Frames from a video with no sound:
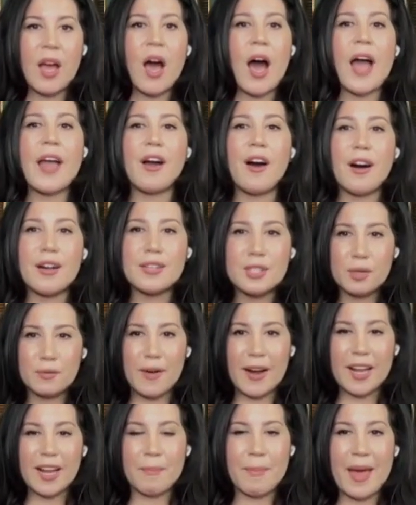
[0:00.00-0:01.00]
I also
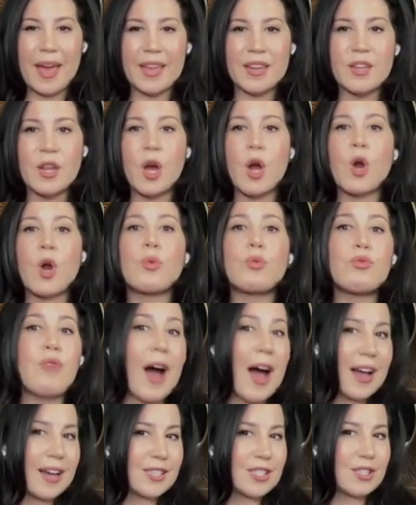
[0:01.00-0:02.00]
recommend
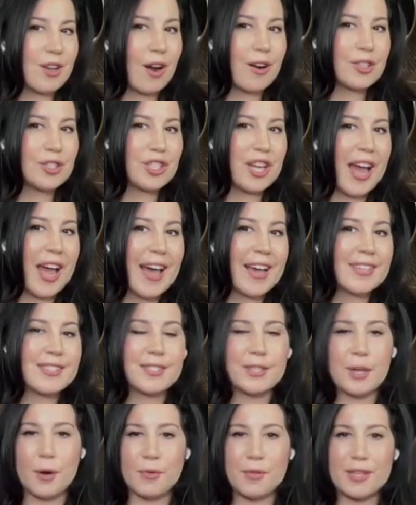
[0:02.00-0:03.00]
Rockstar Jacks.
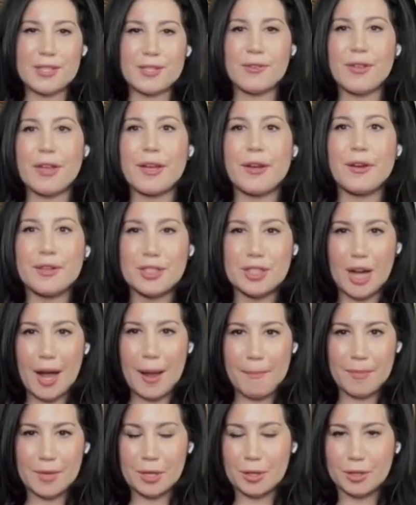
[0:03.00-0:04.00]
So these are like your job,
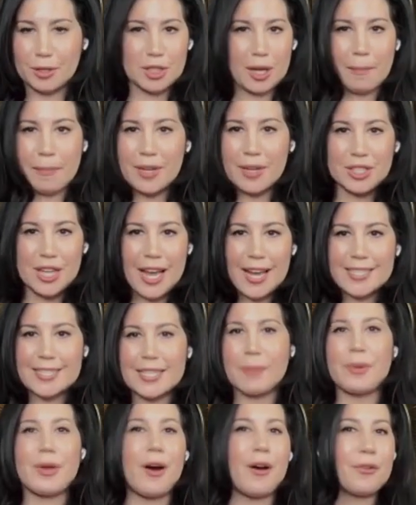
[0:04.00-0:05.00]
your jumping jacks that
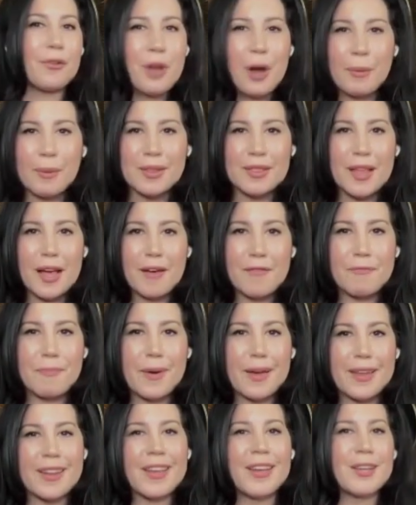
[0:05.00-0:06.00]
we all know and love,
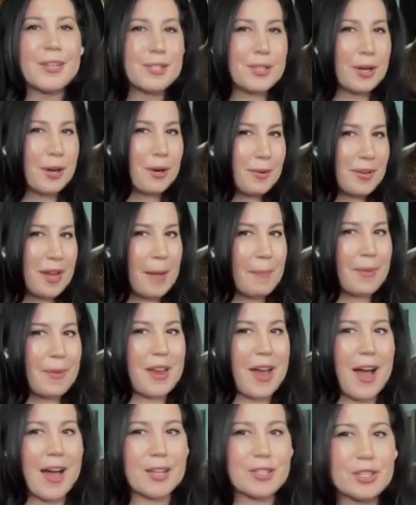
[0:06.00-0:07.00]
but turned up a
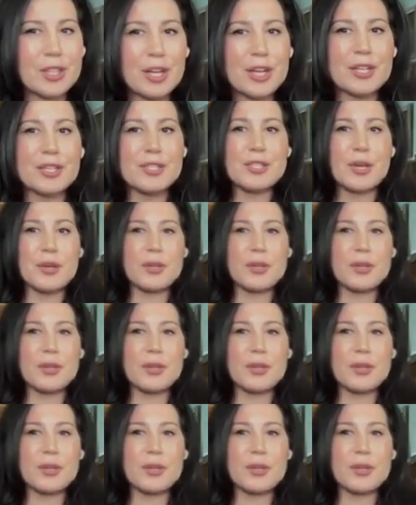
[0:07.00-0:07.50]
notch. So